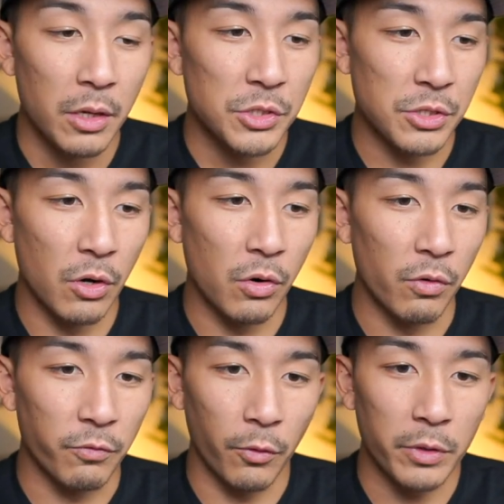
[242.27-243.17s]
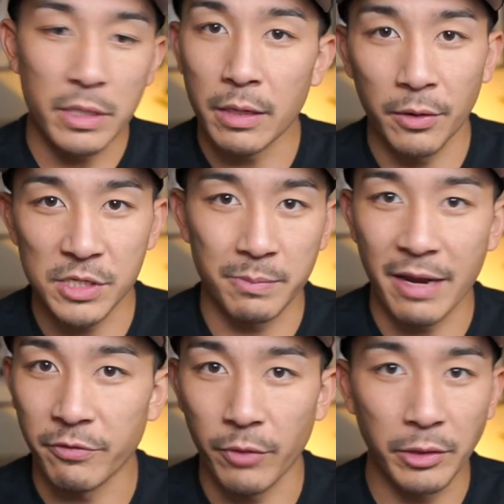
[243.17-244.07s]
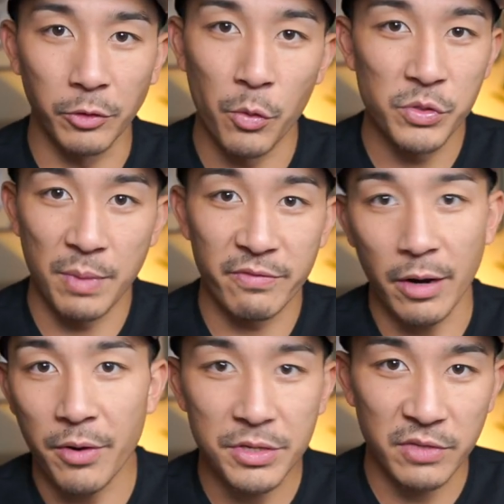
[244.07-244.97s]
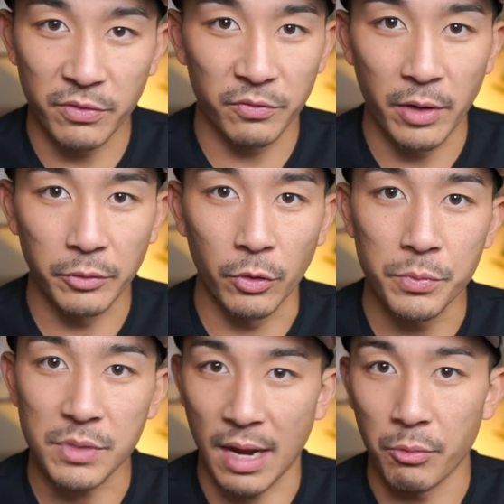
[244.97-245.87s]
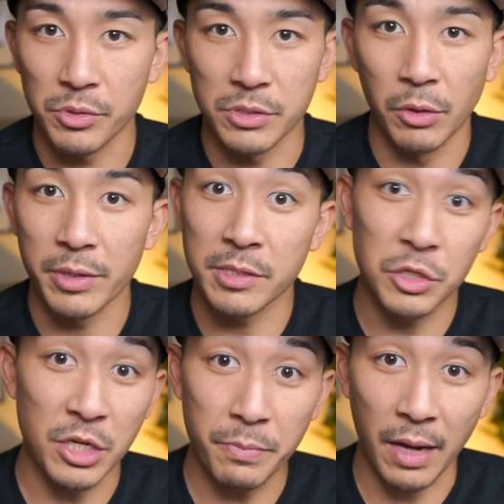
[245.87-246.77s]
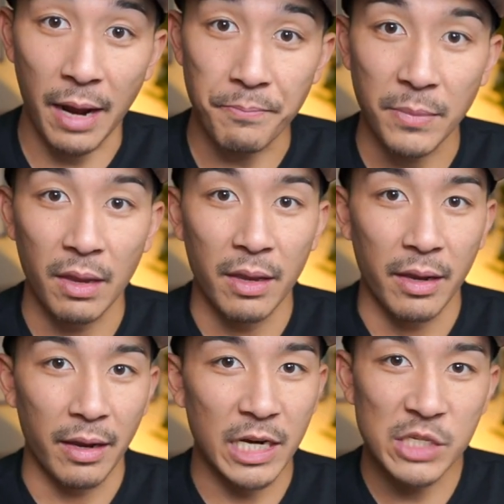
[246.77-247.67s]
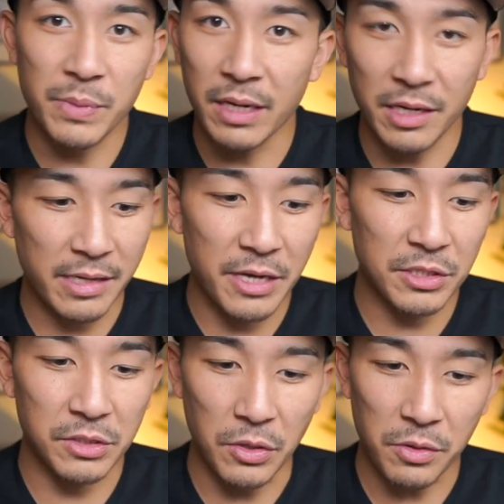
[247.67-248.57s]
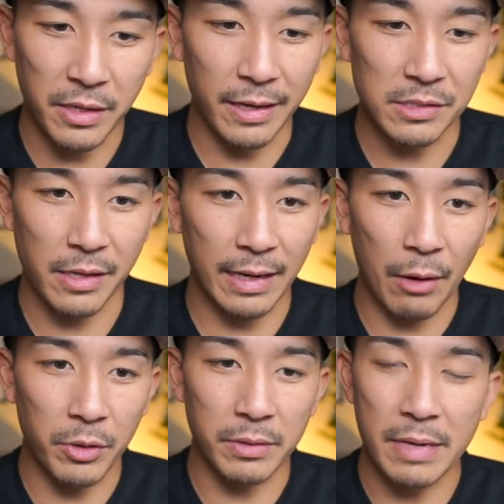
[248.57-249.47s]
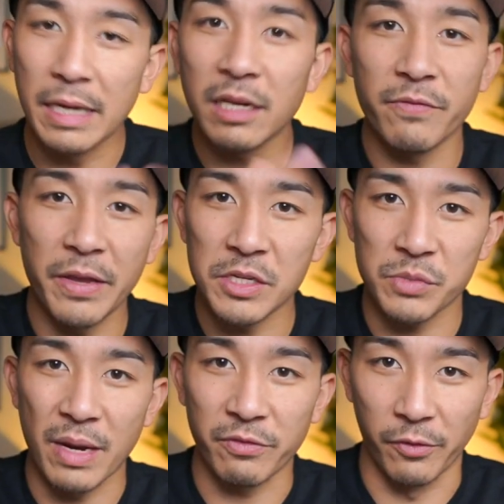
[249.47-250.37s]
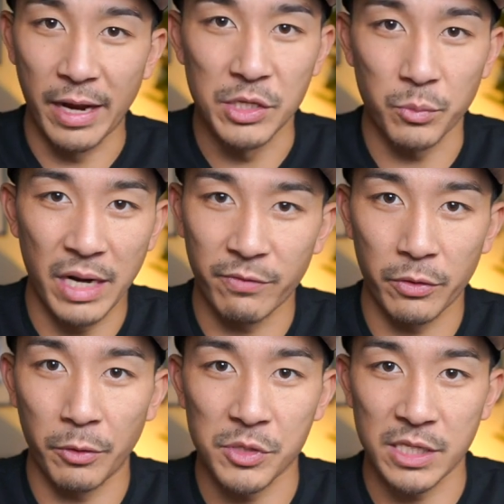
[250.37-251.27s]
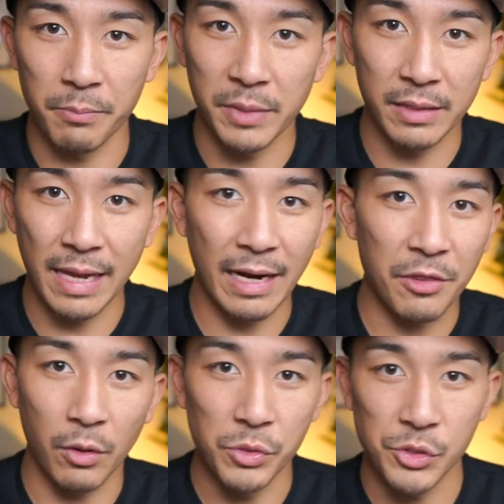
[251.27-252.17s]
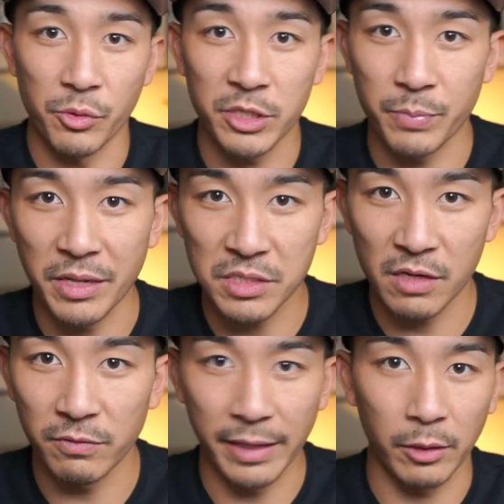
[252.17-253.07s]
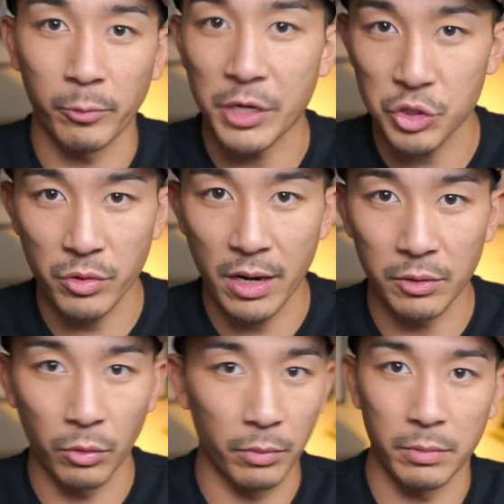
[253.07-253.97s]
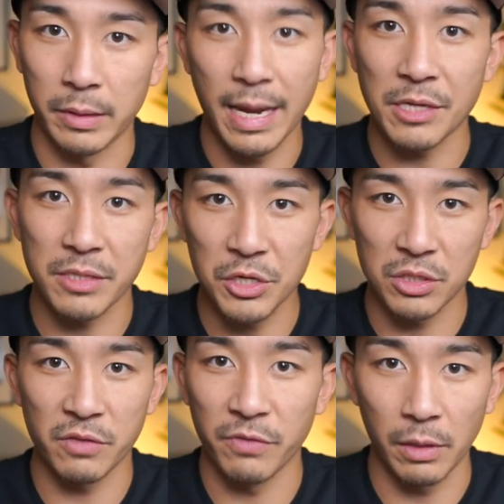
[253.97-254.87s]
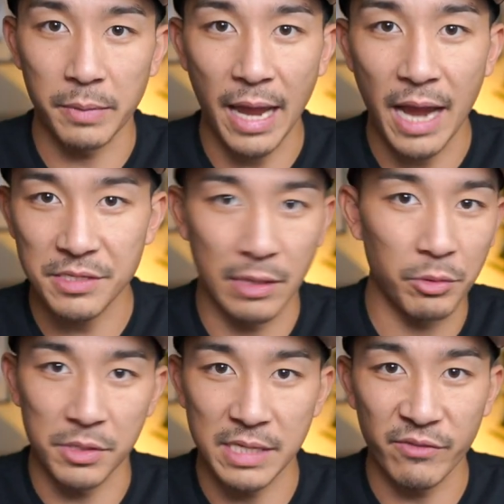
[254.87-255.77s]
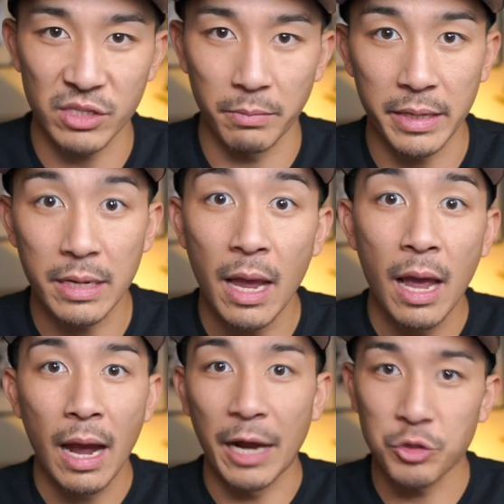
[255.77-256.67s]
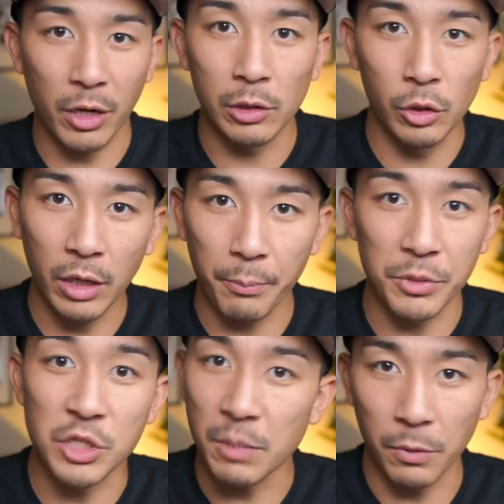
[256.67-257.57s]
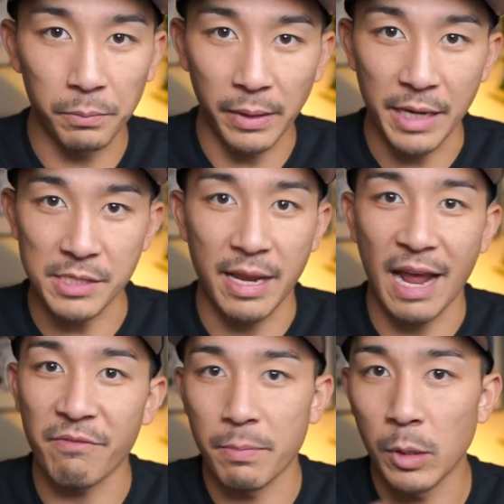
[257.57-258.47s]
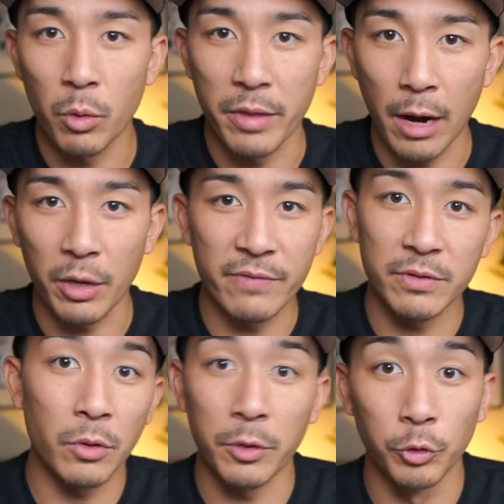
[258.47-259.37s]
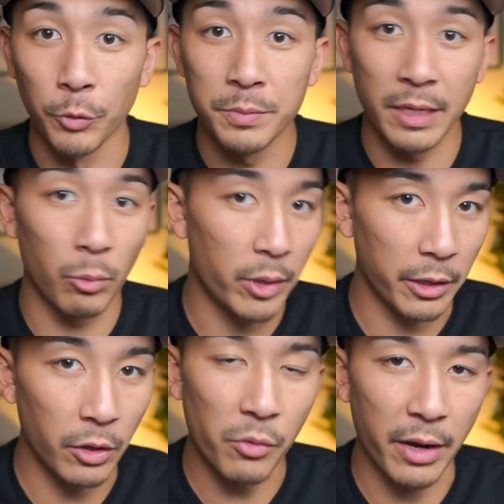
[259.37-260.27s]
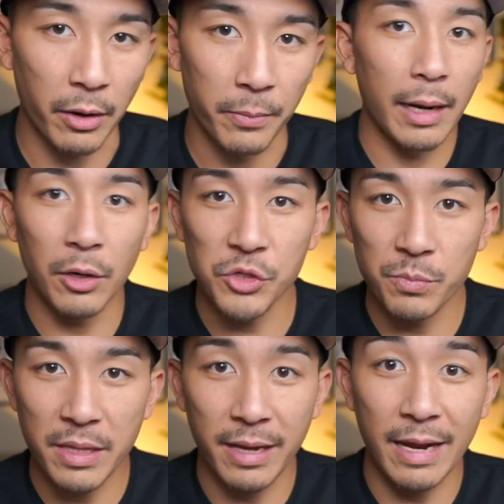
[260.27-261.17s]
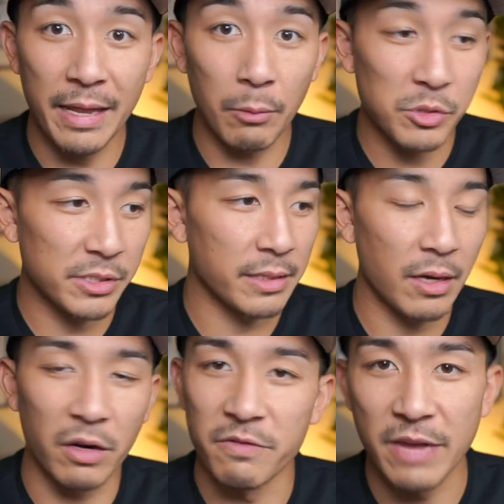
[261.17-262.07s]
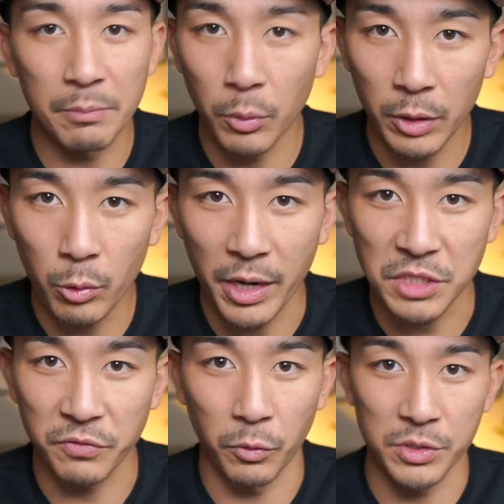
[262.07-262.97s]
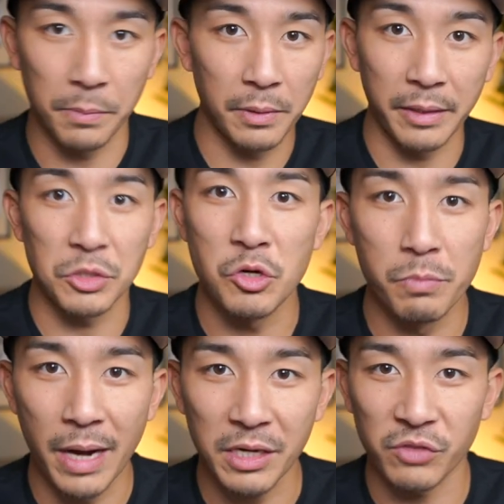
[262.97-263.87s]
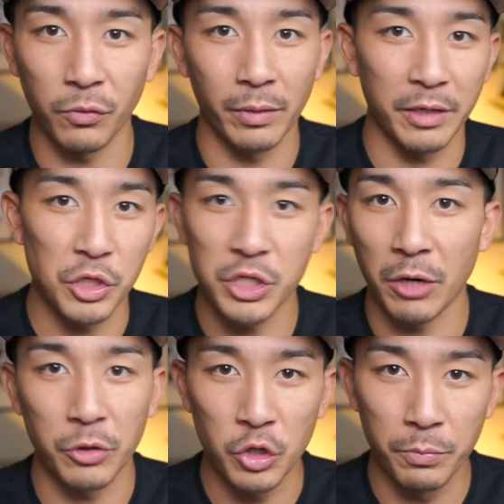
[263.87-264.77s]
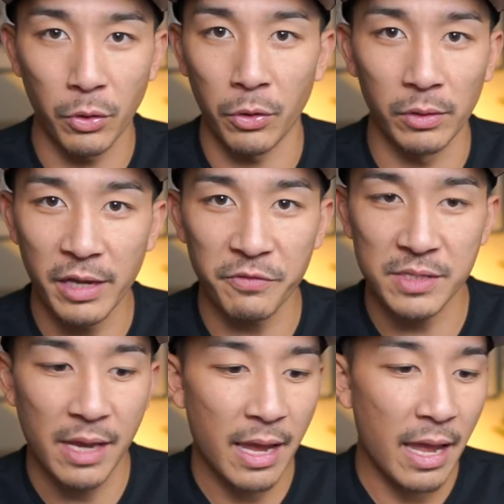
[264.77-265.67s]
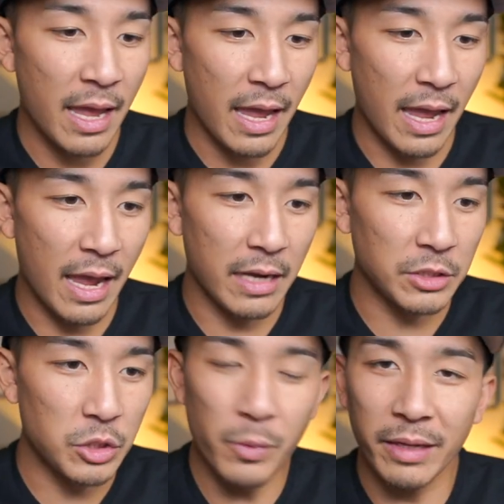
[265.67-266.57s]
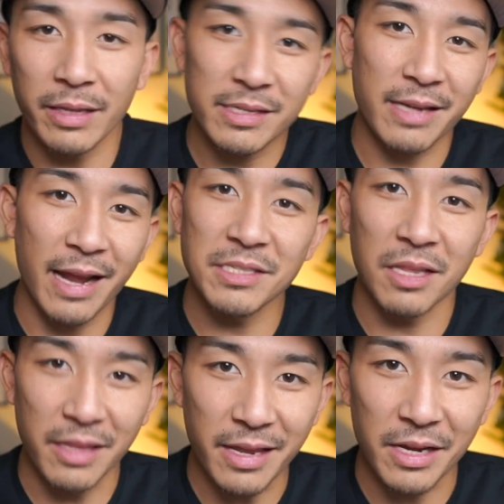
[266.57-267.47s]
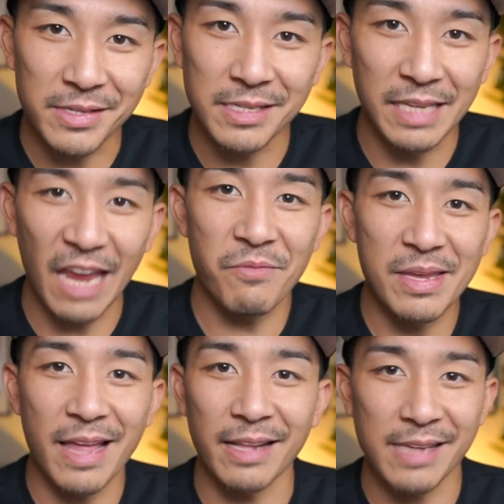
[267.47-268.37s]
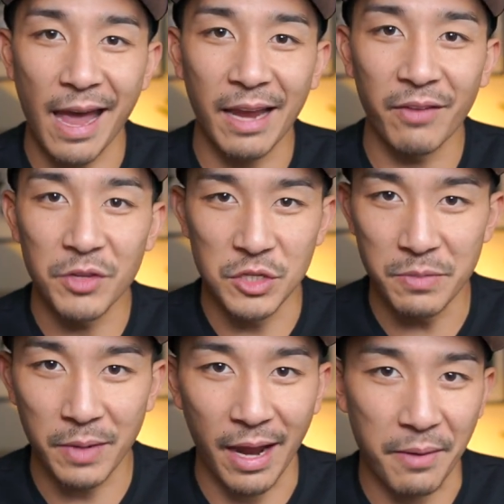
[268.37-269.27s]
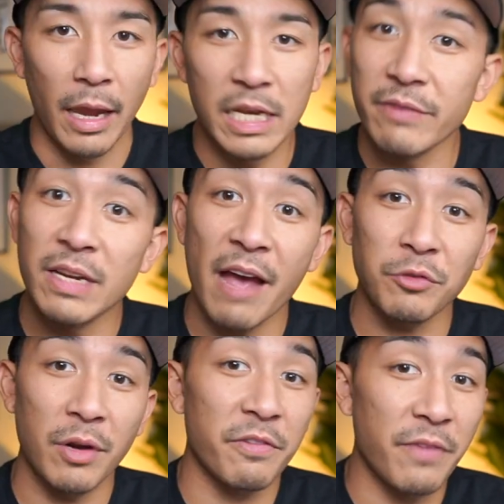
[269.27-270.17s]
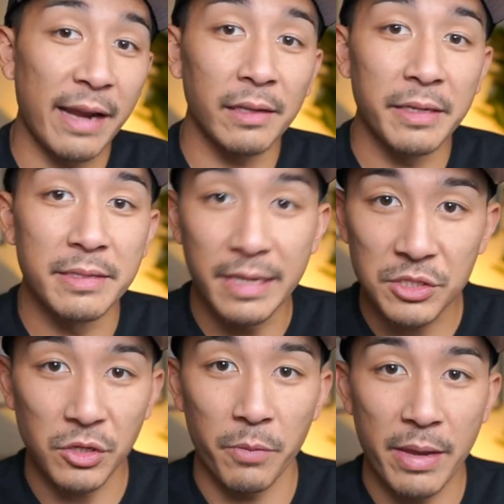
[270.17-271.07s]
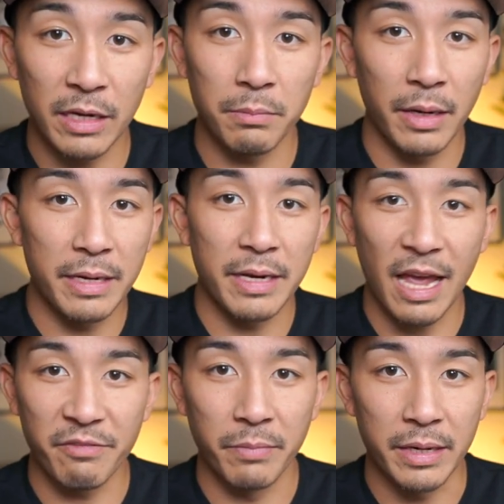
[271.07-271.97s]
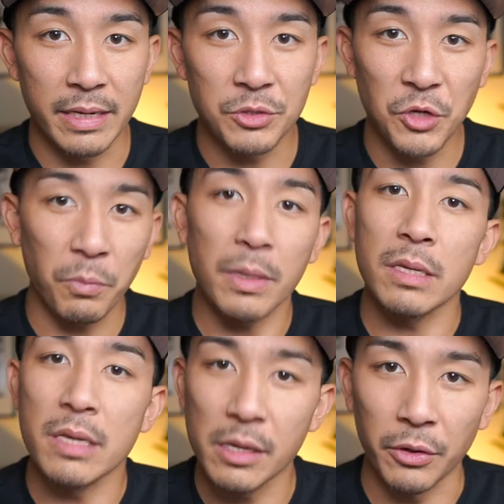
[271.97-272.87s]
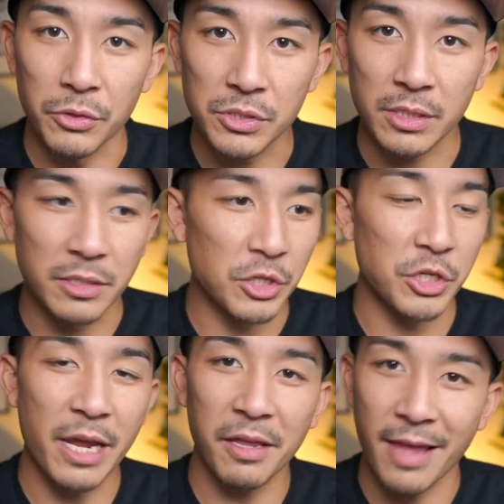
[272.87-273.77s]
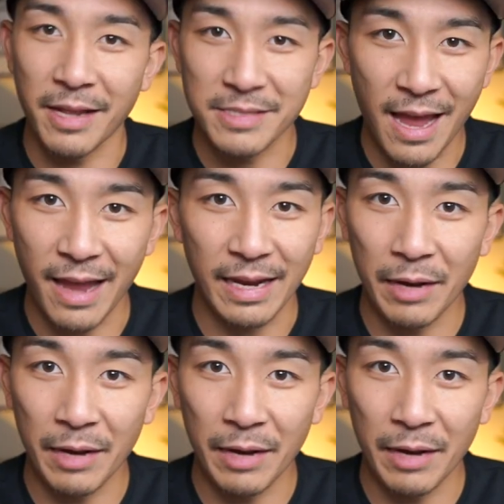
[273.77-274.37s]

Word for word: So for years in my friend groups, in my various different friend groups, I was known as the cheap guy. And it's because I used to do things like I would inconvenience my friends whenever there was something that I thought was too expensive, like a restaurant or a gas station to fill up gas, and I want to save some money. I try to look up a cheaper place and have them go there, even though the group didn't want to go there. I'd also be that guy that would send out a Venmo request for something like two bucks for like a shared Uber or Lyft. And doing these kinds of things gave me that tag of the cheap guy. And even after I finally did start making money and have money, it took me years to shake that tag.